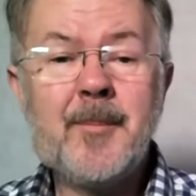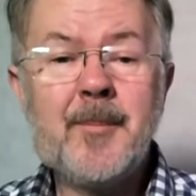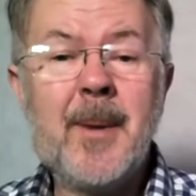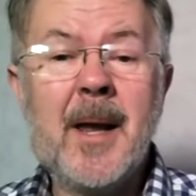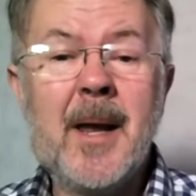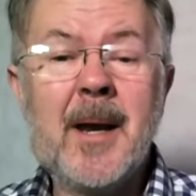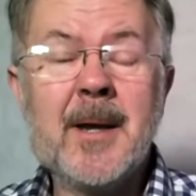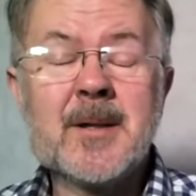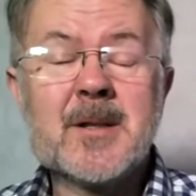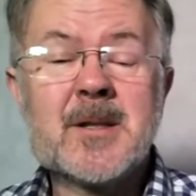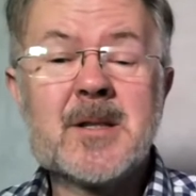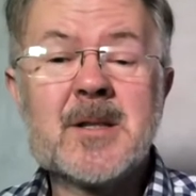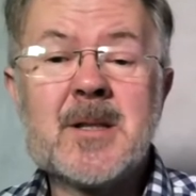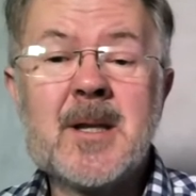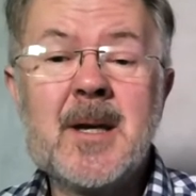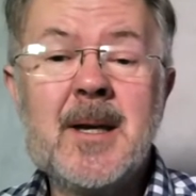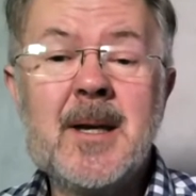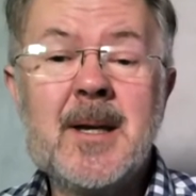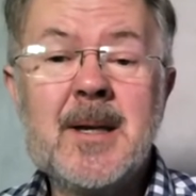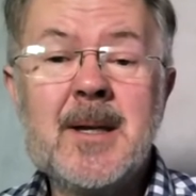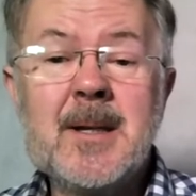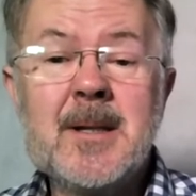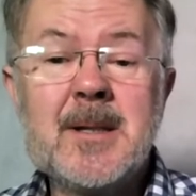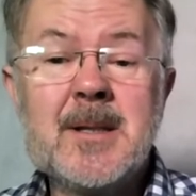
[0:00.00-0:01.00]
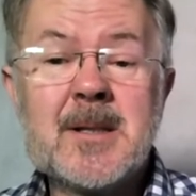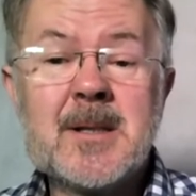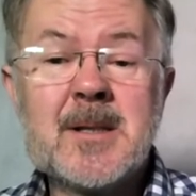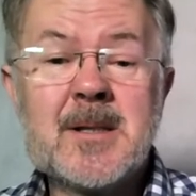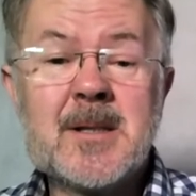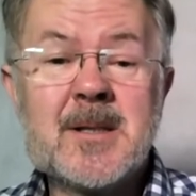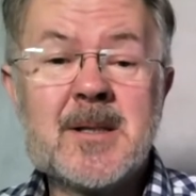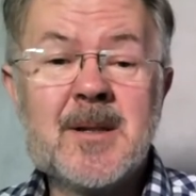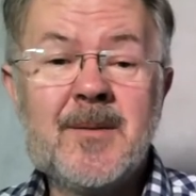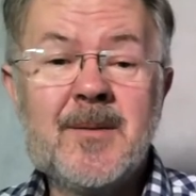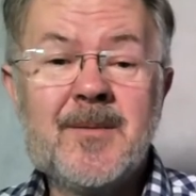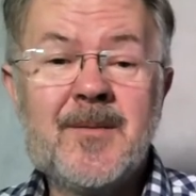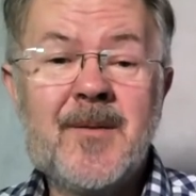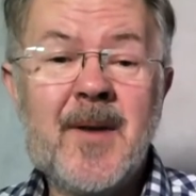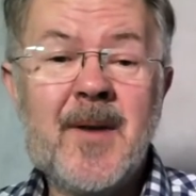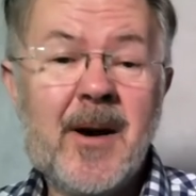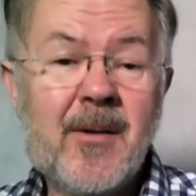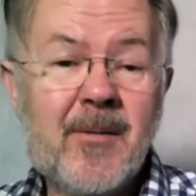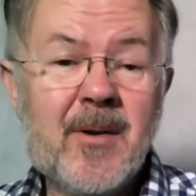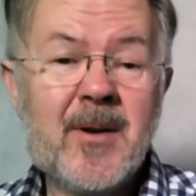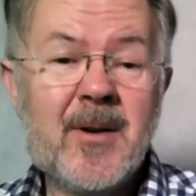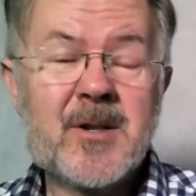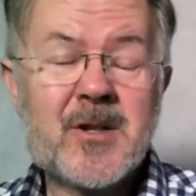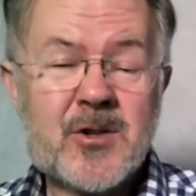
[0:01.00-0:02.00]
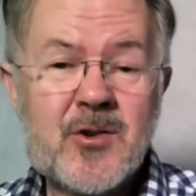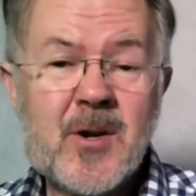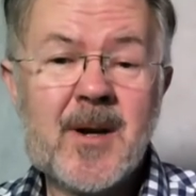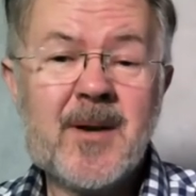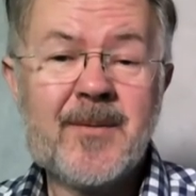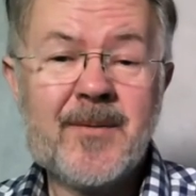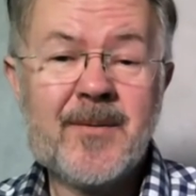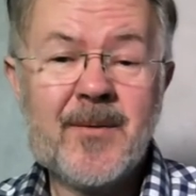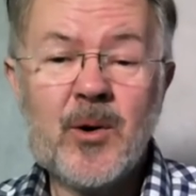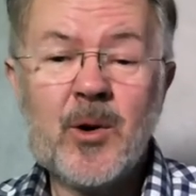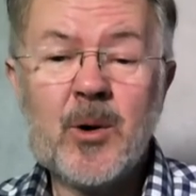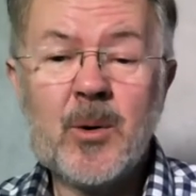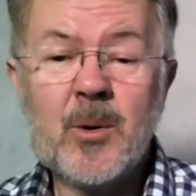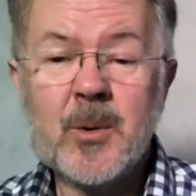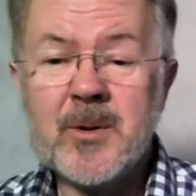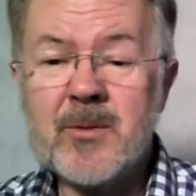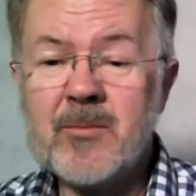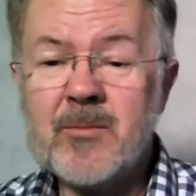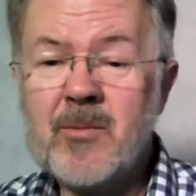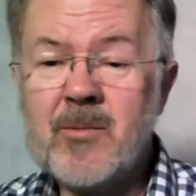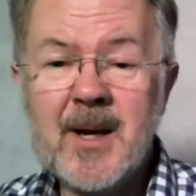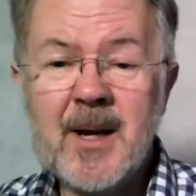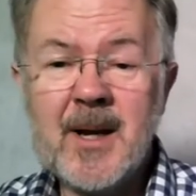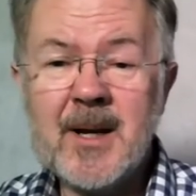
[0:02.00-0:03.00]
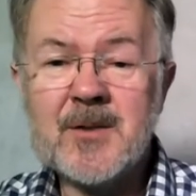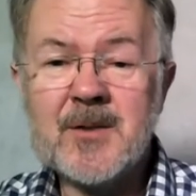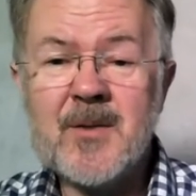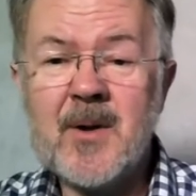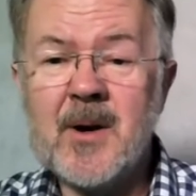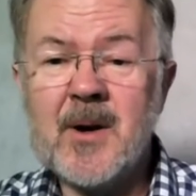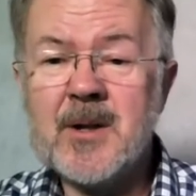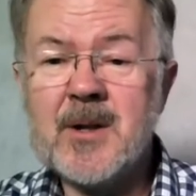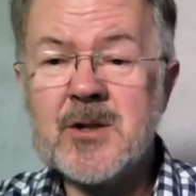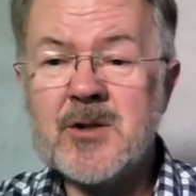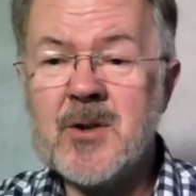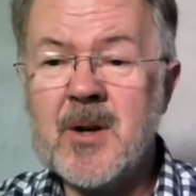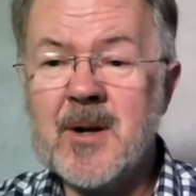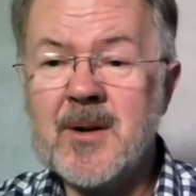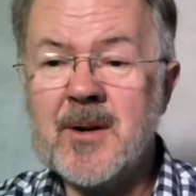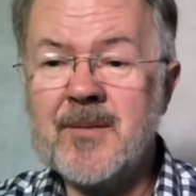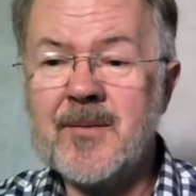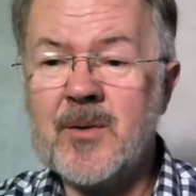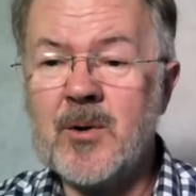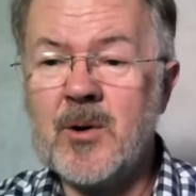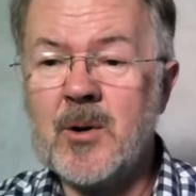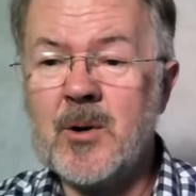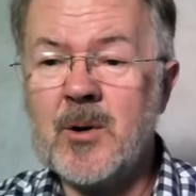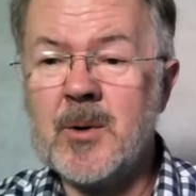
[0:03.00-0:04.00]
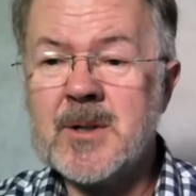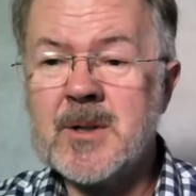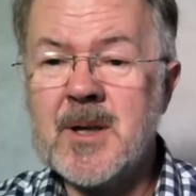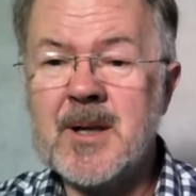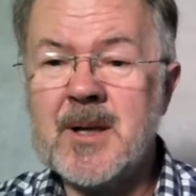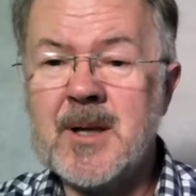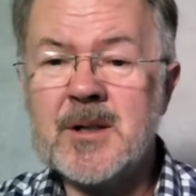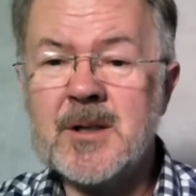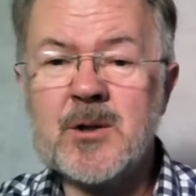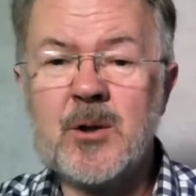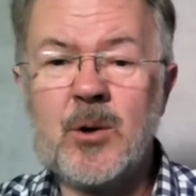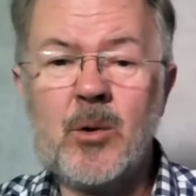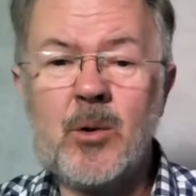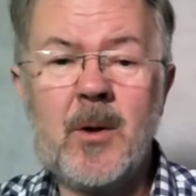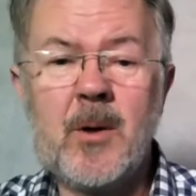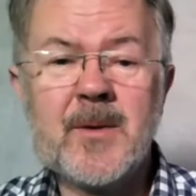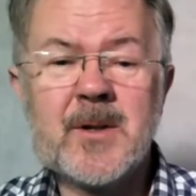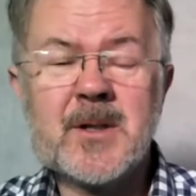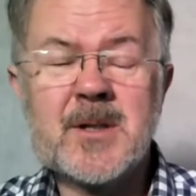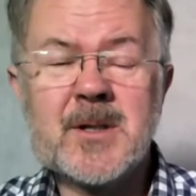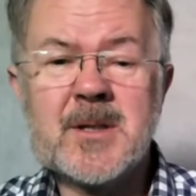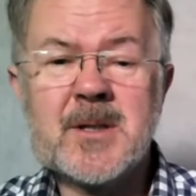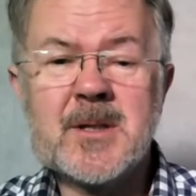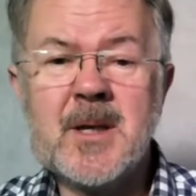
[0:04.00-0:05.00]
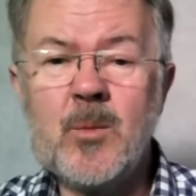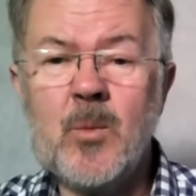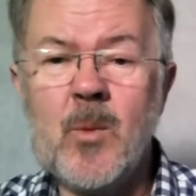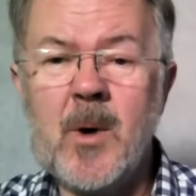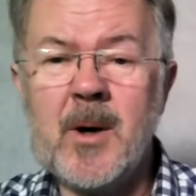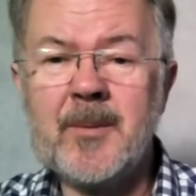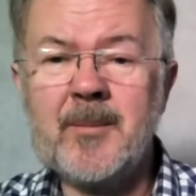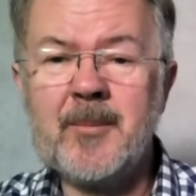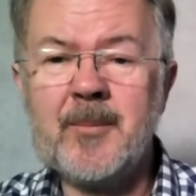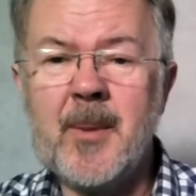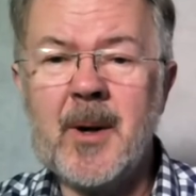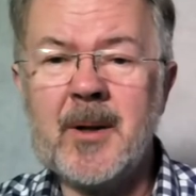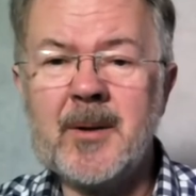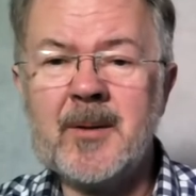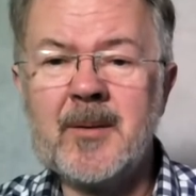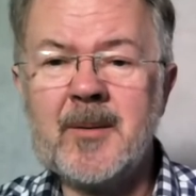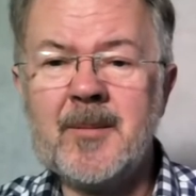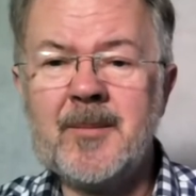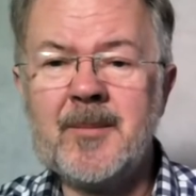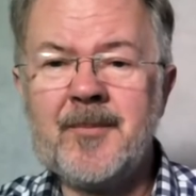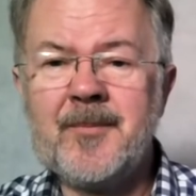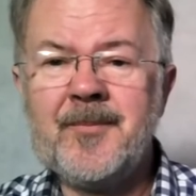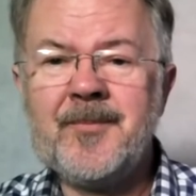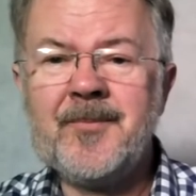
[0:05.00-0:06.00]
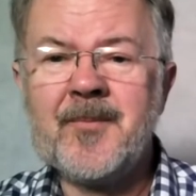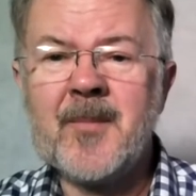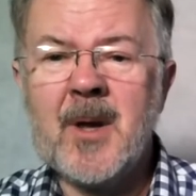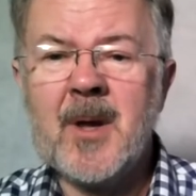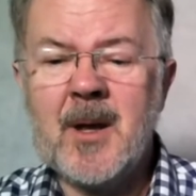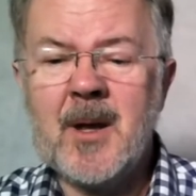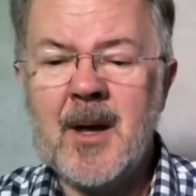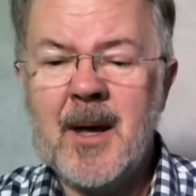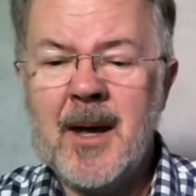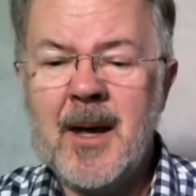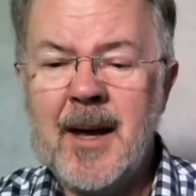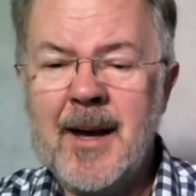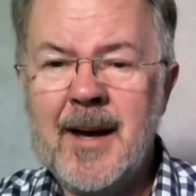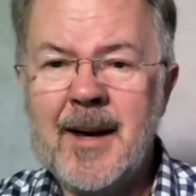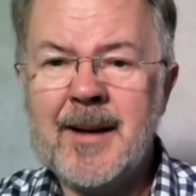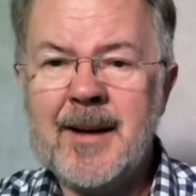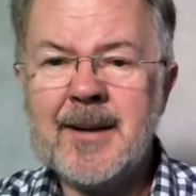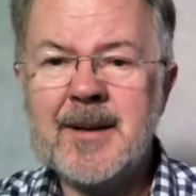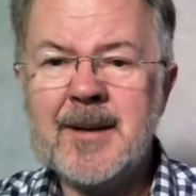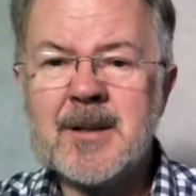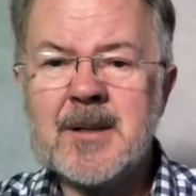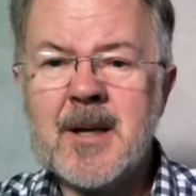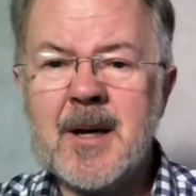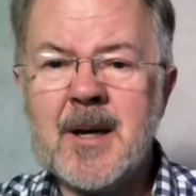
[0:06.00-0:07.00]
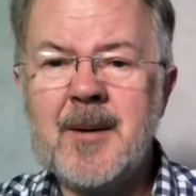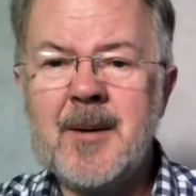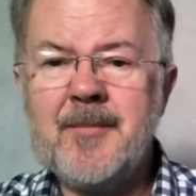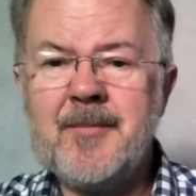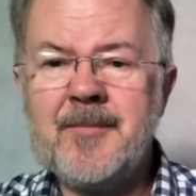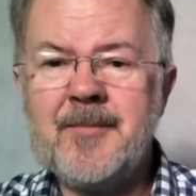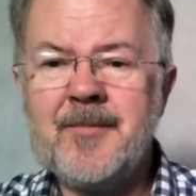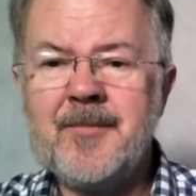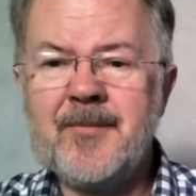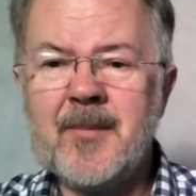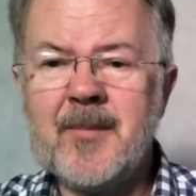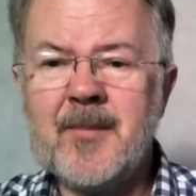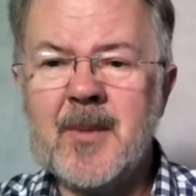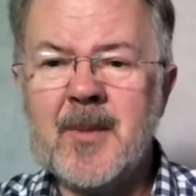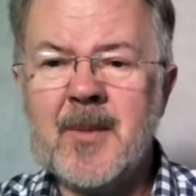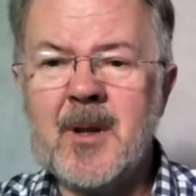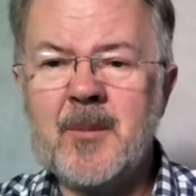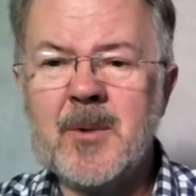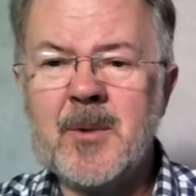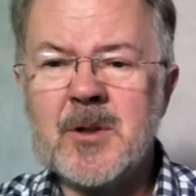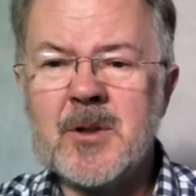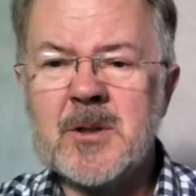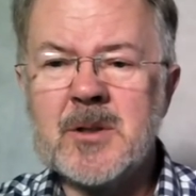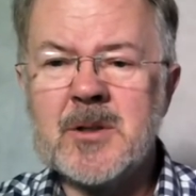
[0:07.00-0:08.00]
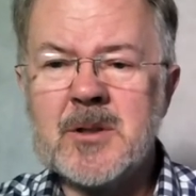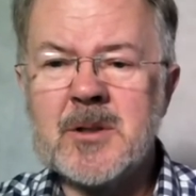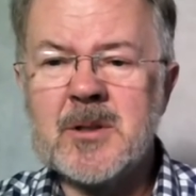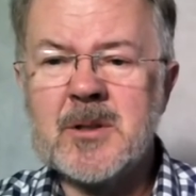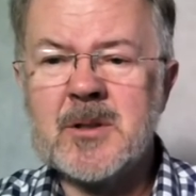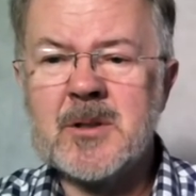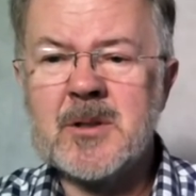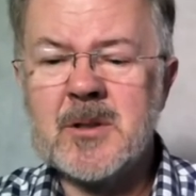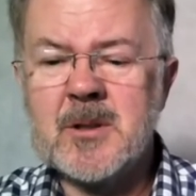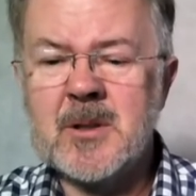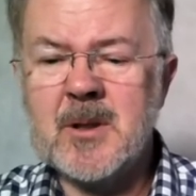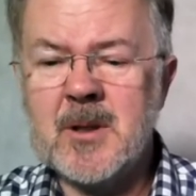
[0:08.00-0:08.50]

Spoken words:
balance is very straightforward, really is very straightforward. It's all on the C1 button. And let me just